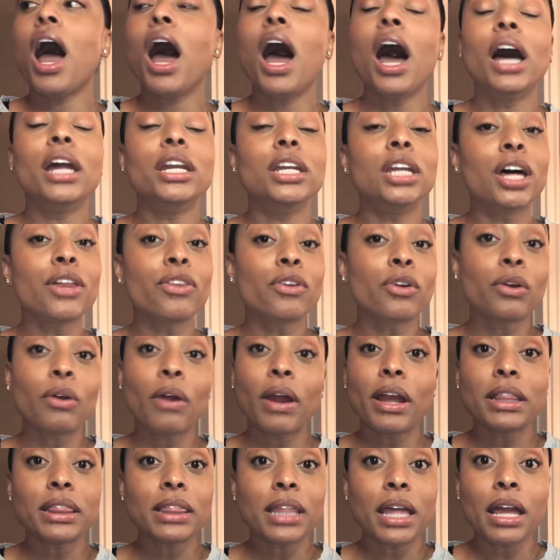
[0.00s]
Another
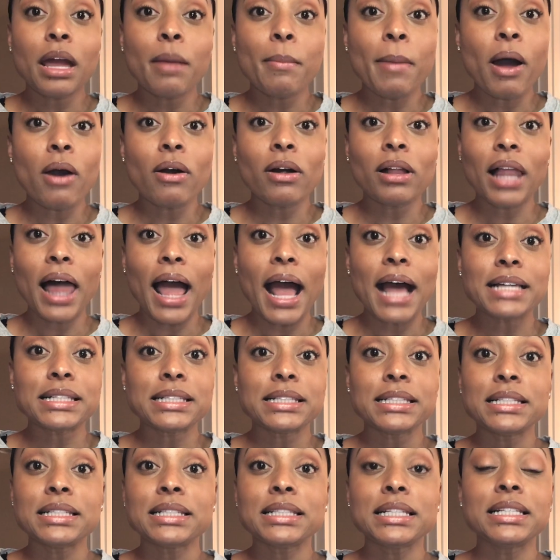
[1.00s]
great thing about
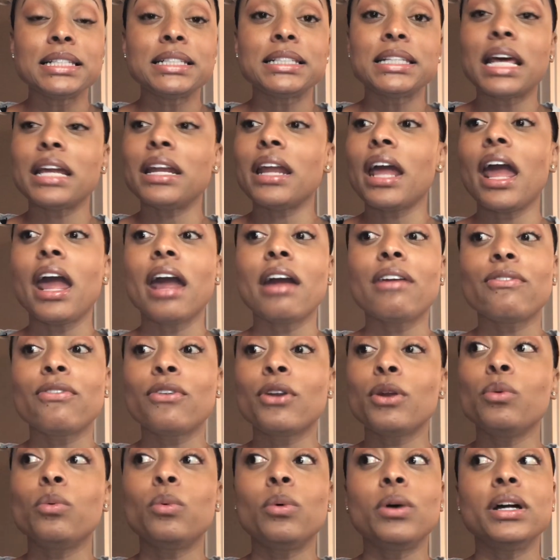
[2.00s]
classes is that
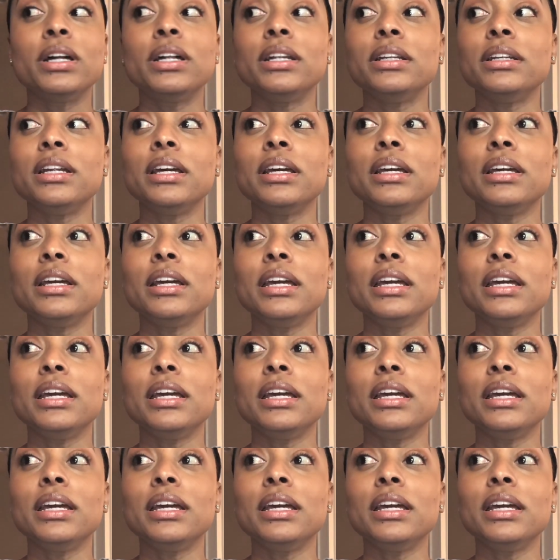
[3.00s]
everyone